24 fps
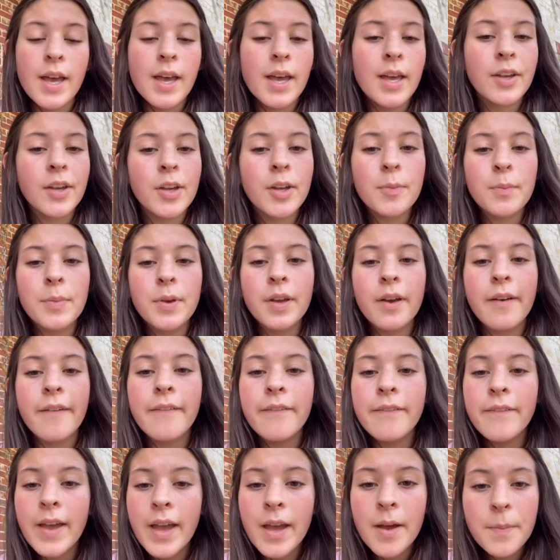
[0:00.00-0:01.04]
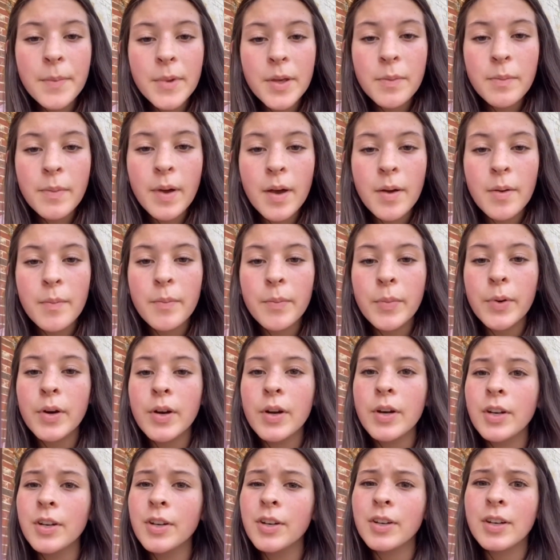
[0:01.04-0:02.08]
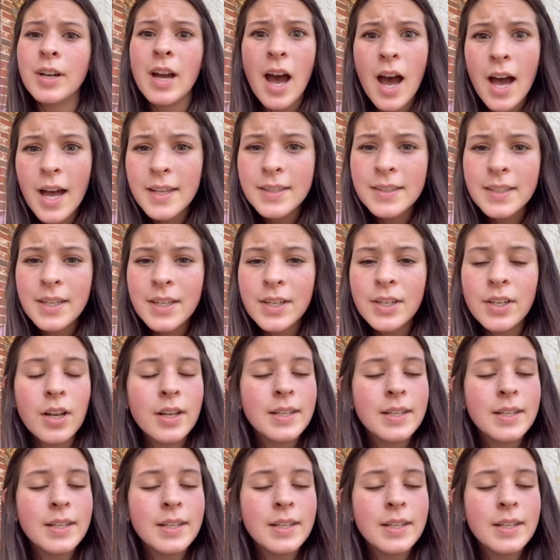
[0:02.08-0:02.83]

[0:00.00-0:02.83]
It could be a family member, your cousin,